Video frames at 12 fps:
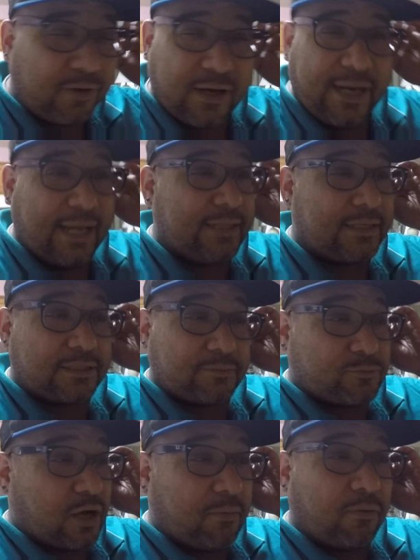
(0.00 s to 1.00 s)
They're going to get into some
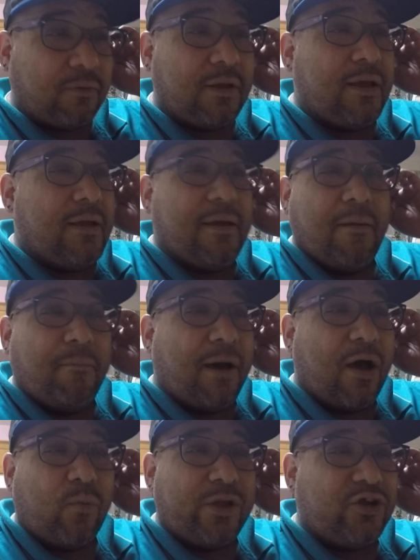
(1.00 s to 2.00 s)
trouble.
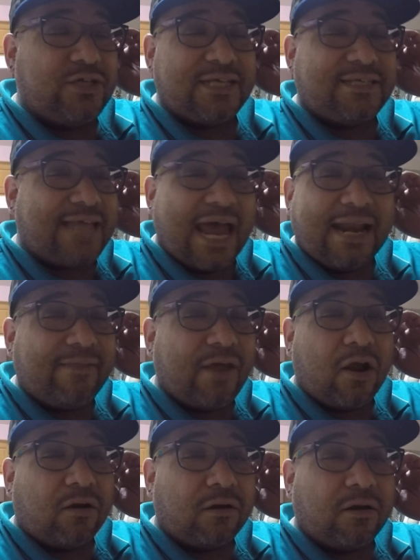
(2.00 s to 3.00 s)
But when you're just standing
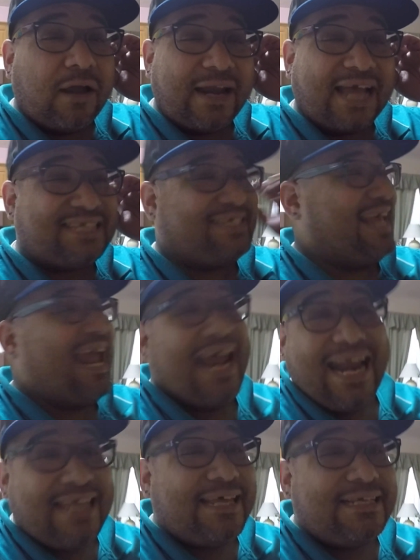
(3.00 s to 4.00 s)
there and not saying
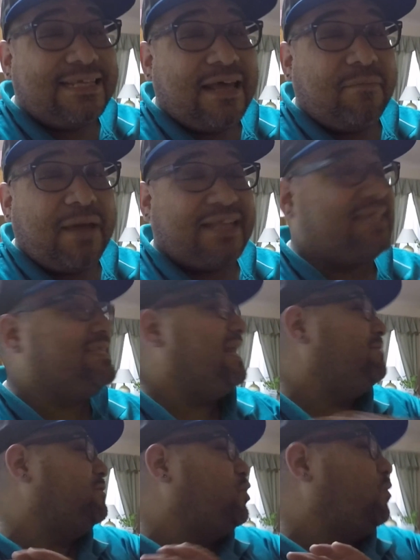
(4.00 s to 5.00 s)
anything to them and just letting them do